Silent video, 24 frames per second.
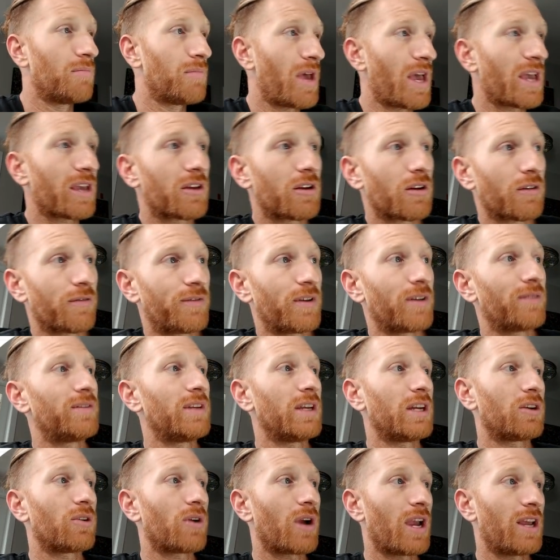make your
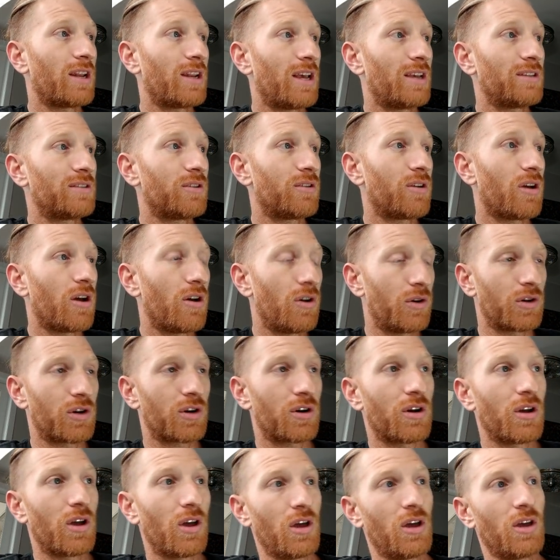50 grand as your
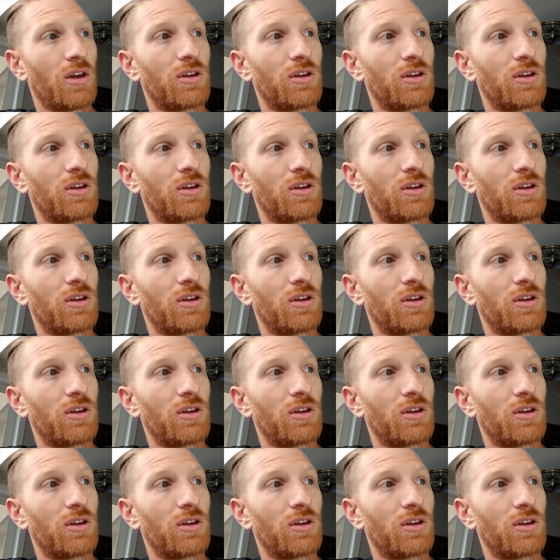owner.